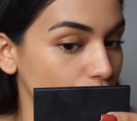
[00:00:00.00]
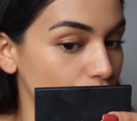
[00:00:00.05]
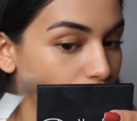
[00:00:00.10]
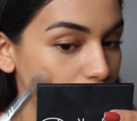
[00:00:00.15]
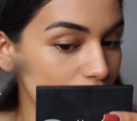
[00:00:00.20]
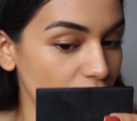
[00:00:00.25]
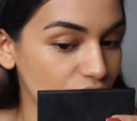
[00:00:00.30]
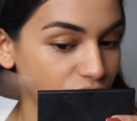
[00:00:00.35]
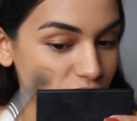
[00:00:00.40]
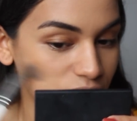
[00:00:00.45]

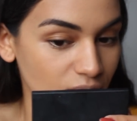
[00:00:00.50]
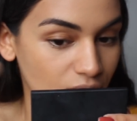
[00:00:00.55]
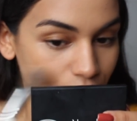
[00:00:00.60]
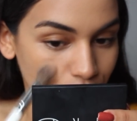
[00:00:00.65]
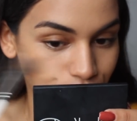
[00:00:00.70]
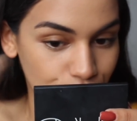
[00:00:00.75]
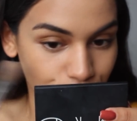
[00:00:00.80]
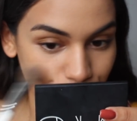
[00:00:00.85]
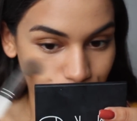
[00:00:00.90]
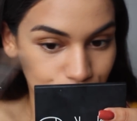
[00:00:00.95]
Loves it.
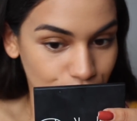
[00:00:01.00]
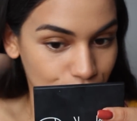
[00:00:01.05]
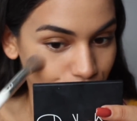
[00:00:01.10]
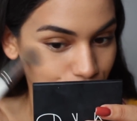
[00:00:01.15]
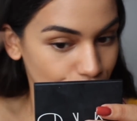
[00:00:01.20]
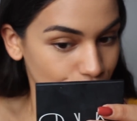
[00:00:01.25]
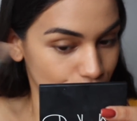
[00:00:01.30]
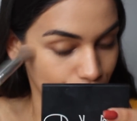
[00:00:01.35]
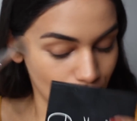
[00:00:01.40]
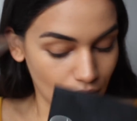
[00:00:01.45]

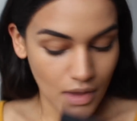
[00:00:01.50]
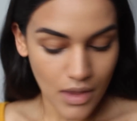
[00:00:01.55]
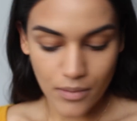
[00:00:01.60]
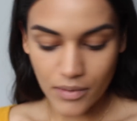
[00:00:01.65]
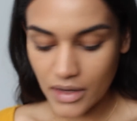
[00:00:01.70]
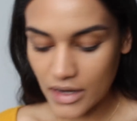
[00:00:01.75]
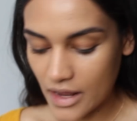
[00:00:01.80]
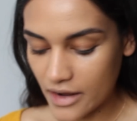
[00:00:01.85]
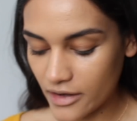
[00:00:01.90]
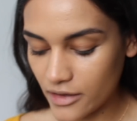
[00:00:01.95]
I'm
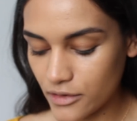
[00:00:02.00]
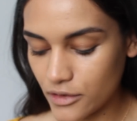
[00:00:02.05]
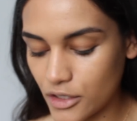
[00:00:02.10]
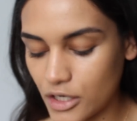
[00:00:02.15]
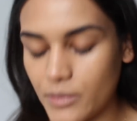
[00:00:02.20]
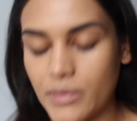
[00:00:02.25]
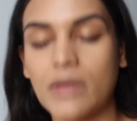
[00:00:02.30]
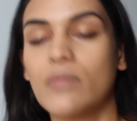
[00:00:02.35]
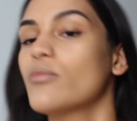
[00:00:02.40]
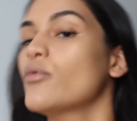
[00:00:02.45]
gonna add a
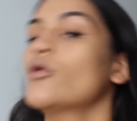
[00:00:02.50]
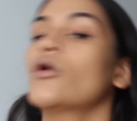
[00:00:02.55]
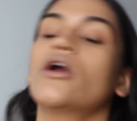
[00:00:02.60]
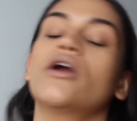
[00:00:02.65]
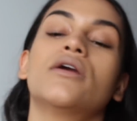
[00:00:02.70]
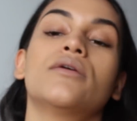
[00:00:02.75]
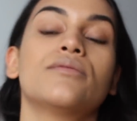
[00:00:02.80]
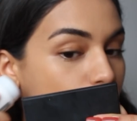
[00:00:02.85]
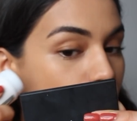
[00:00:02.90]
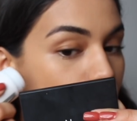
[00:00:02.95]
little bit
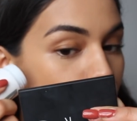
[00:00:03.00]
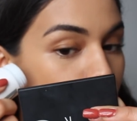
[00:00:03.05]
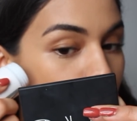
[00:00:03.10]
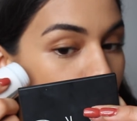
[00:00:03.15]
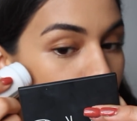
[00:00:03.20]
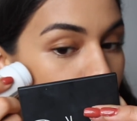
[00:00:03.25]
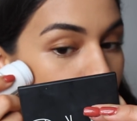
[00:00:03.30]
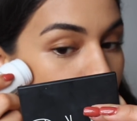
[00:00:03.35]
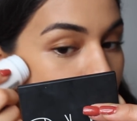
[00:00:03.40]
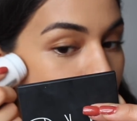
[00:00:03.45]
more, like
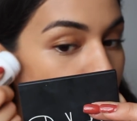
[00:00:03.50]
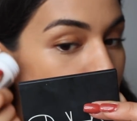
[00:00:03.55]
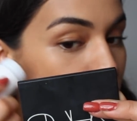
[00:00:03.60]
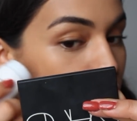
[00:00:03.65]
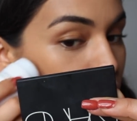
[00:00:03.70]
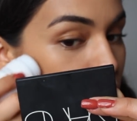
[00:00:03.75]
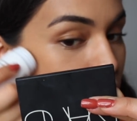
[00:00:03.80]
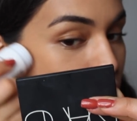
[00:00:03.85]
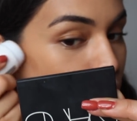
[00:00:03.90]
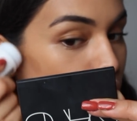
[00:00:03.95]
right
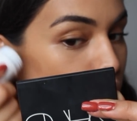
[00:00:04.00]
here.